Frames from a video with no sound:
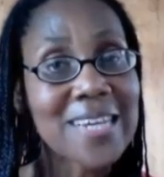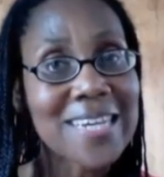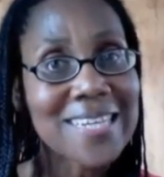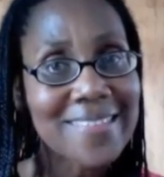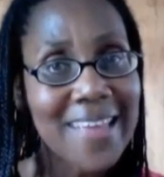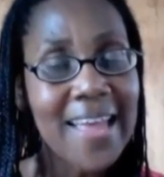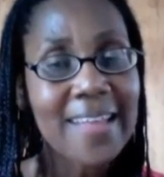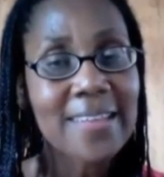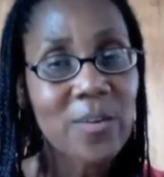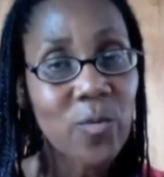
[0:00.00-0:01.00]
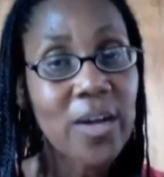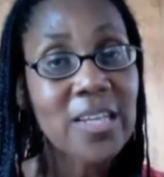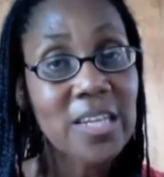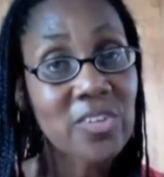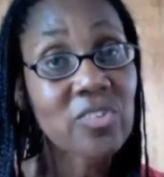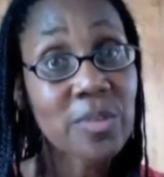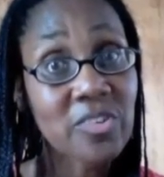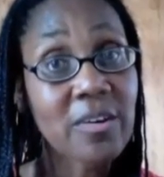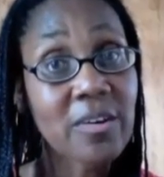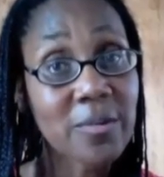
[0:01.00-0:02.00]
exactly what he should be
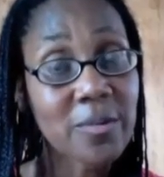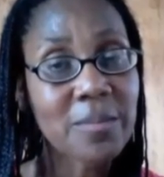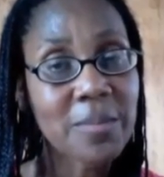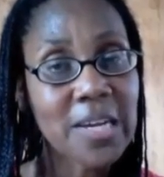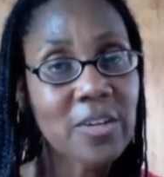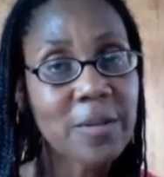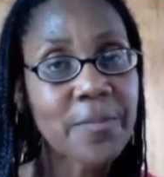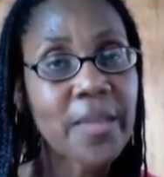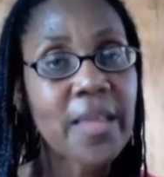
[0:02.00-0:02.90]
sharing with the patient.